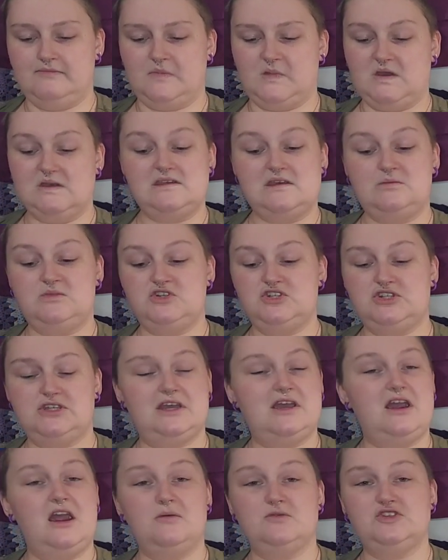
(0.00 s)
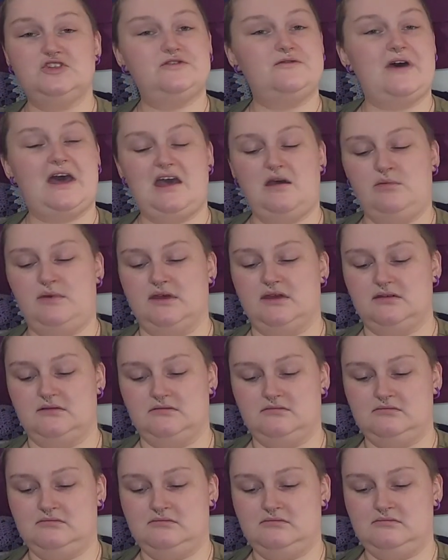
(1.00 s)
Because I'm just here, I'm just vibing.
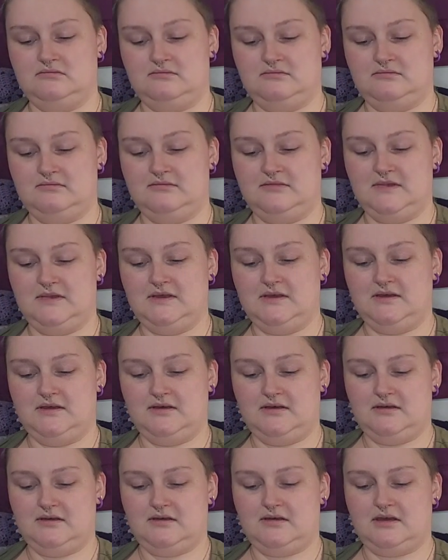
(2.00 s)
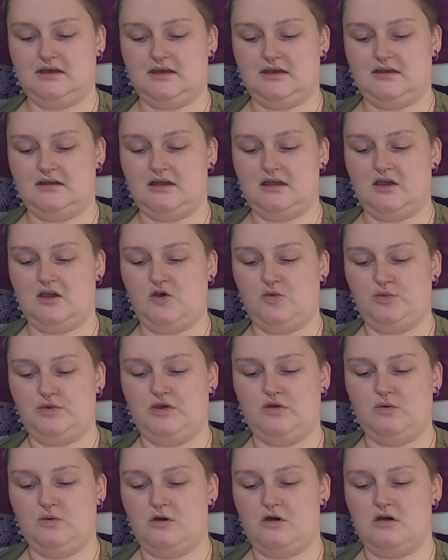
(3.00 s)
And I hope
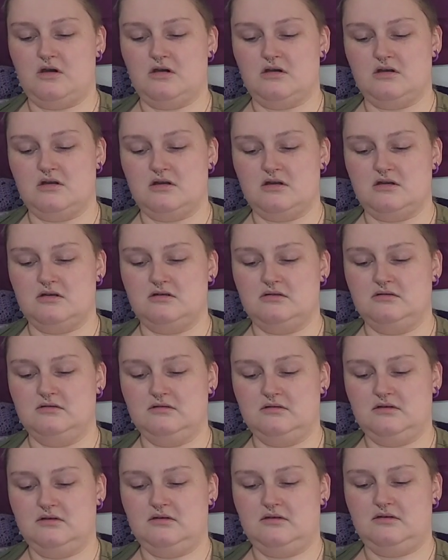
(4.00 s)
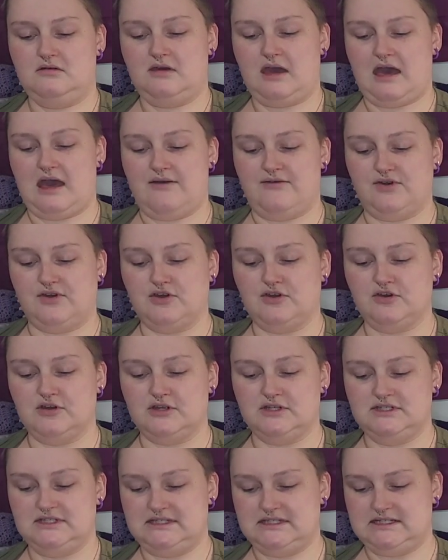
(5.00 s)
you are having a
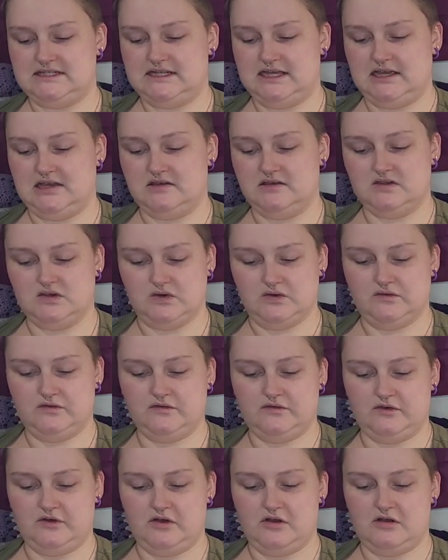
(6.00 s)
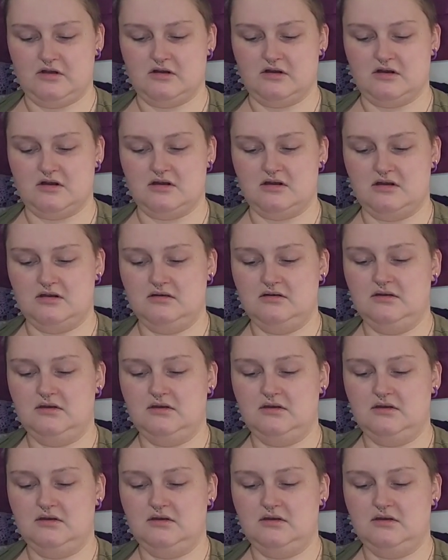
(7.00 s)
good day so far.